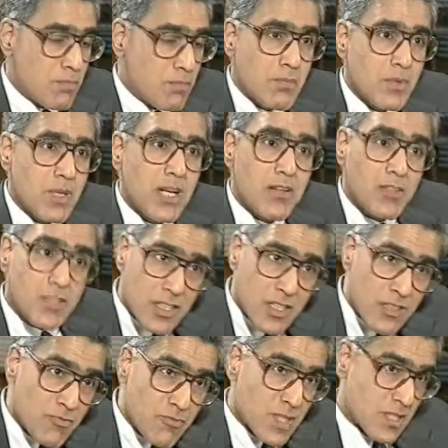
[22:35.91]
people are
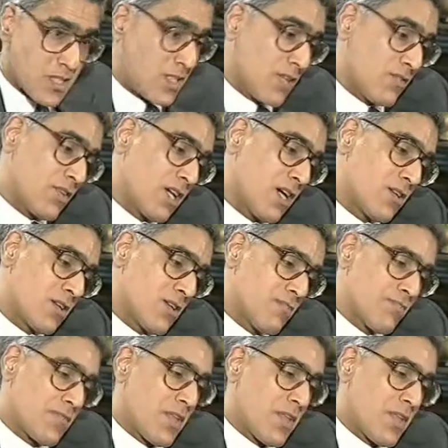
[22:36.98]
critical of Mr. Devagowda.